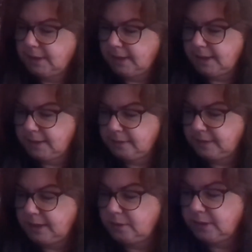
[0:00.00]
And
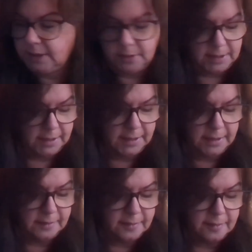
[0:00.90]

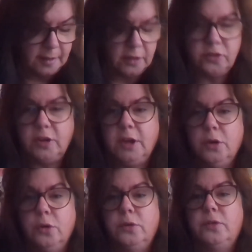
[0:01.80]
it's such a
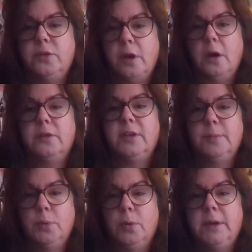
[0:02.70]
good
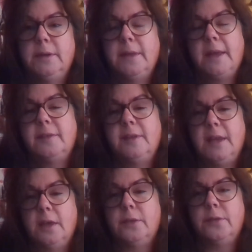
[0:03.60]
starting point. That's
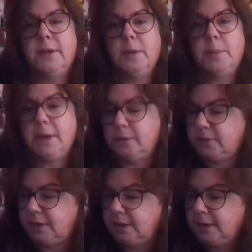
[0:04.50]
the other thing about
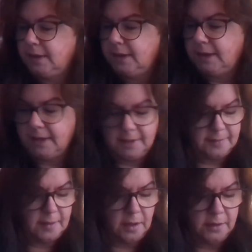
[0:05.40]
it,
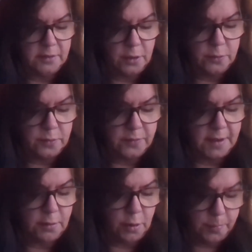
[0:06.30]
is I know that
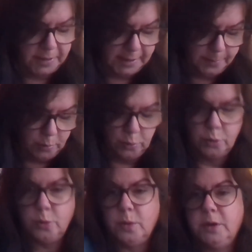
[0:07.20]
there are people
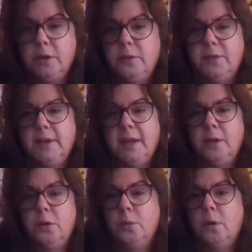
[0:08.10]
who are using it
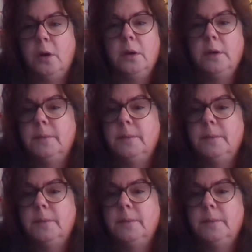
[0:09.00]
who are